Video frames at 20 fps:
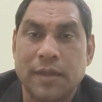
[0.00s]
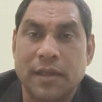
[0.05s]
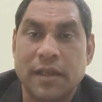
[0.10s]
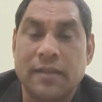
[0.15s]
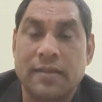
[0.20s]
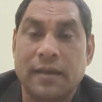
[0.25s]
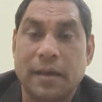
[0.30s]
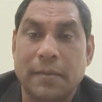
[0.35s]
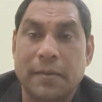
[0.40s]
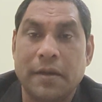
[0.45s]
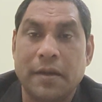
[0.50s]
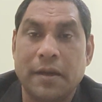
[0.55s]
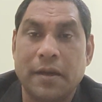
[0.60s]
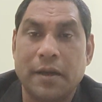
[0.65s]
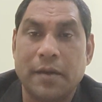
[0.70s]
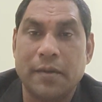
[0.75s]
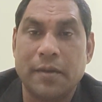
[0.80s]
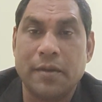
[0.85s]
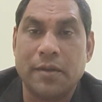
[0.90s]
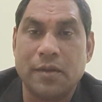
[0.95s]
several
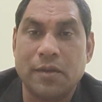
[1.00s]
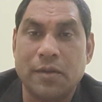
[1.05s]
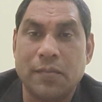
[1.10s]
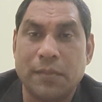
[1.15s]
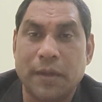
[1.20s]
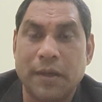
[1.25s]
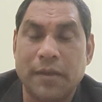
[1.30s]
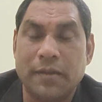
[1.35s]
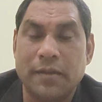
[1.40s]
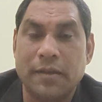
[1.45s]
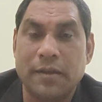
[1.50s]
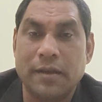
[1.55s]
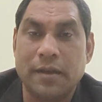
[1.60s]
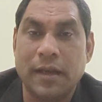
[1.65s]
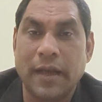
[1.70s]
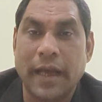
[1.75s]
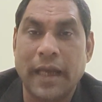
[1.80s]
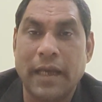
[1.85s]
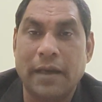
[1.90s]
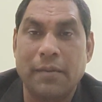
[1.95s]
requests to you, please
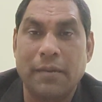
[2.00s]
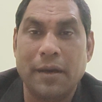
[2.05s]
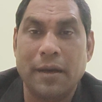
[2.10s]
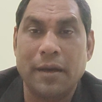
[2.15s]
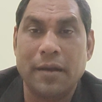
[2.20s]
like